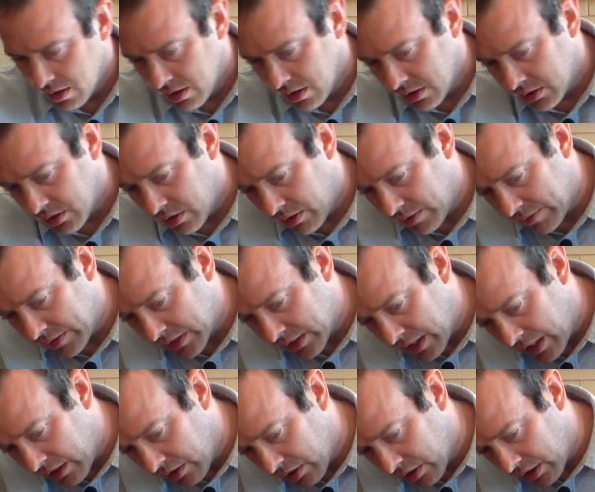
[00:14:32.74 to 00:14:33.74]
So I'm just
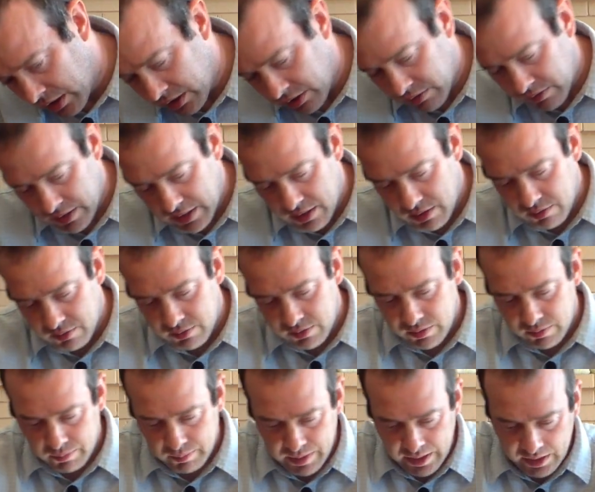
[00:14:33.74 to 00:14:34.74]
kind of looking around,
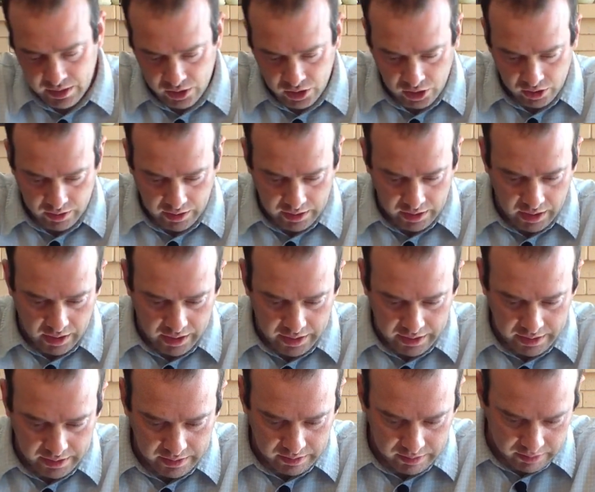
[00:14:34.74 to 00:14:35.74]
making sure I got
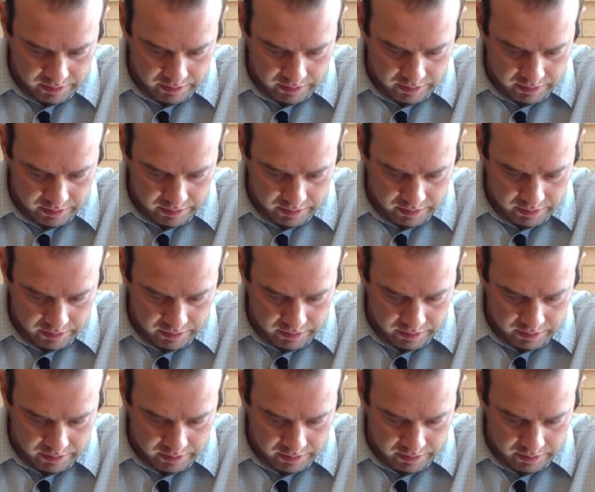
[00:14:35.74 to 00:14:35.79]
it